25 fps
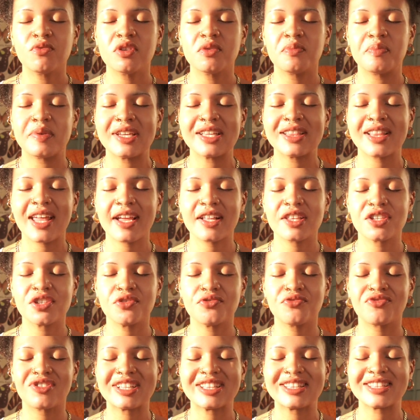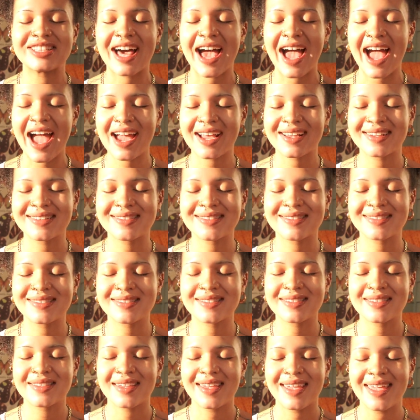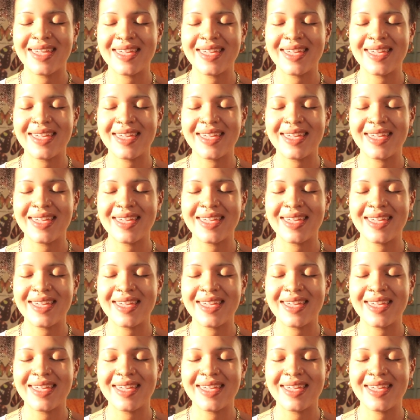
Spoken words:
would be like to relax